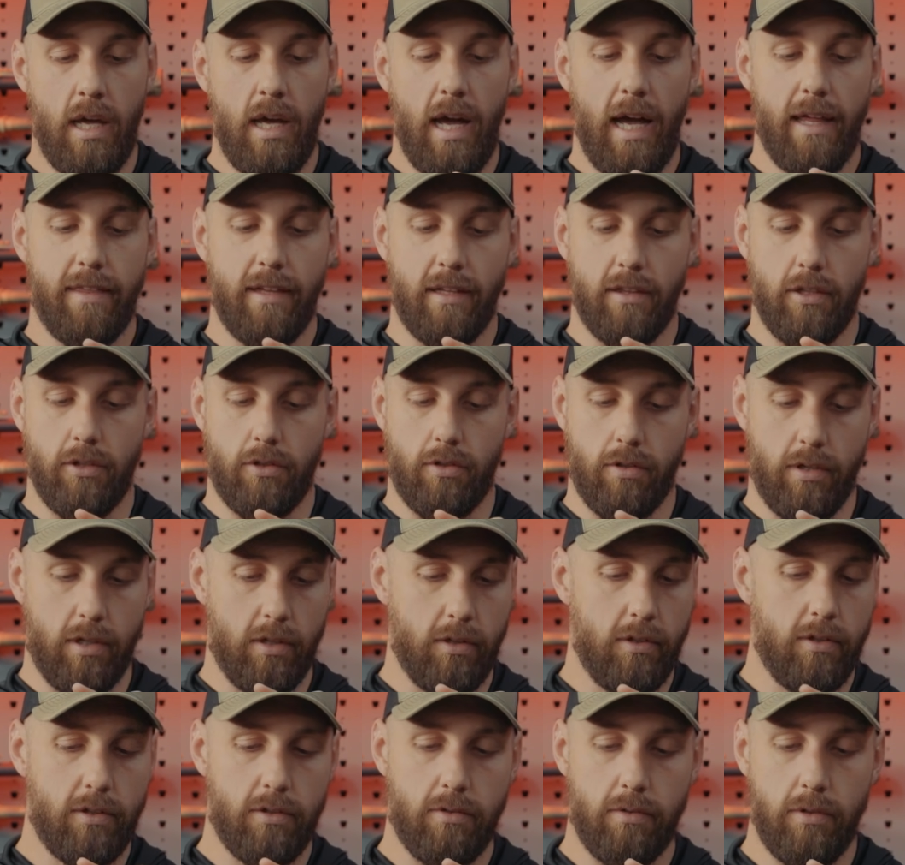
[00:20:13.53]
I think the trigger
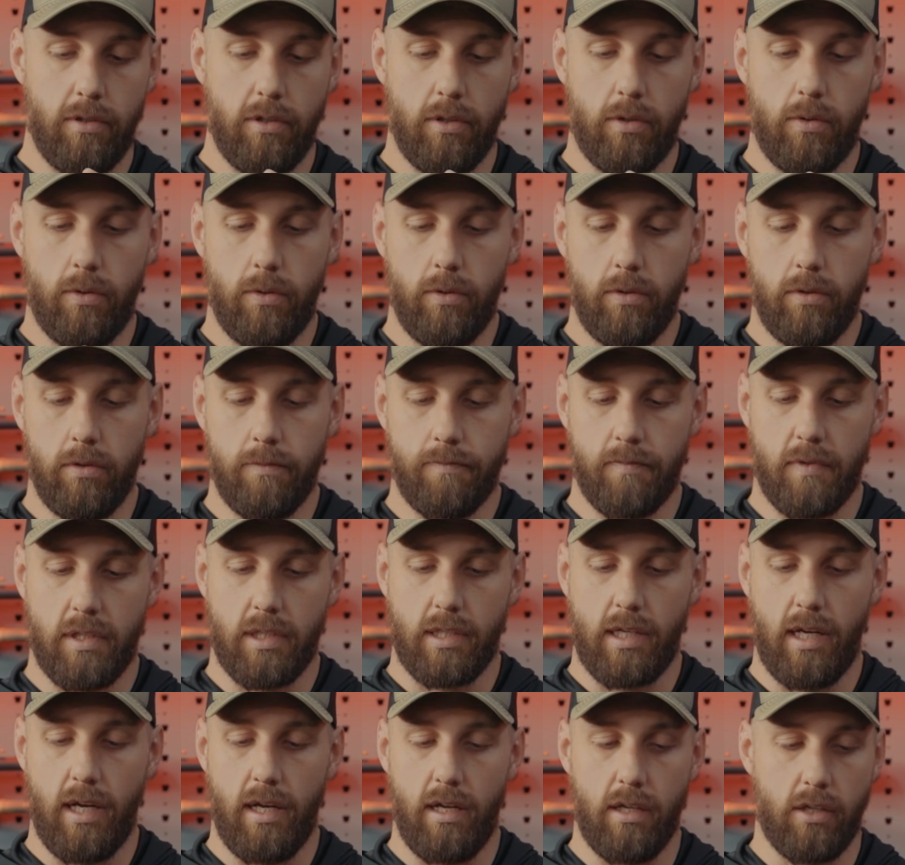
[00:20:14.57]
looks really cool. It's
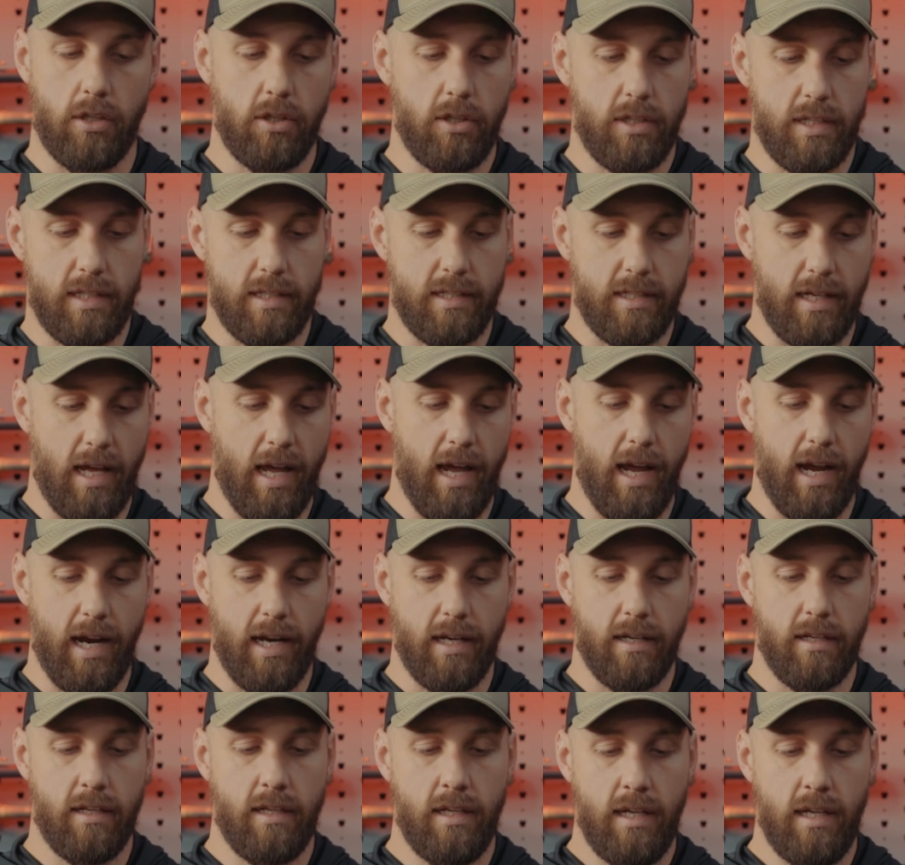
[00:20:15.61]
got a good design.